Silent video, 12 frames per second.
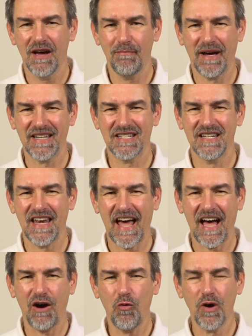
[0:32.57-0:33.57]
but
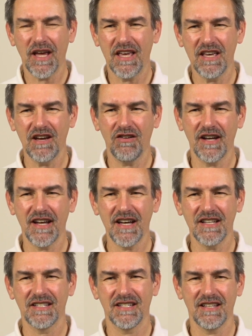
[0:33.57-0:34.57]
now here it
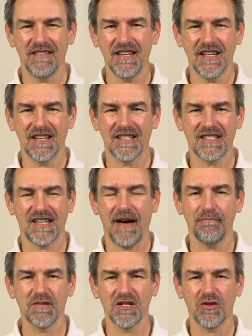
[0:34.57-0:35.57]
is, the
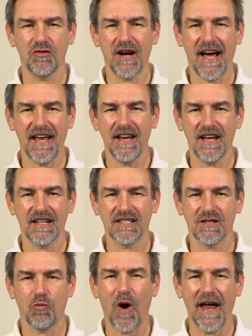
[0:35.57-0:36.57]
Samsung
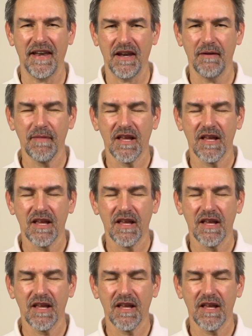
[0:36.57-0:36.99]
NX1.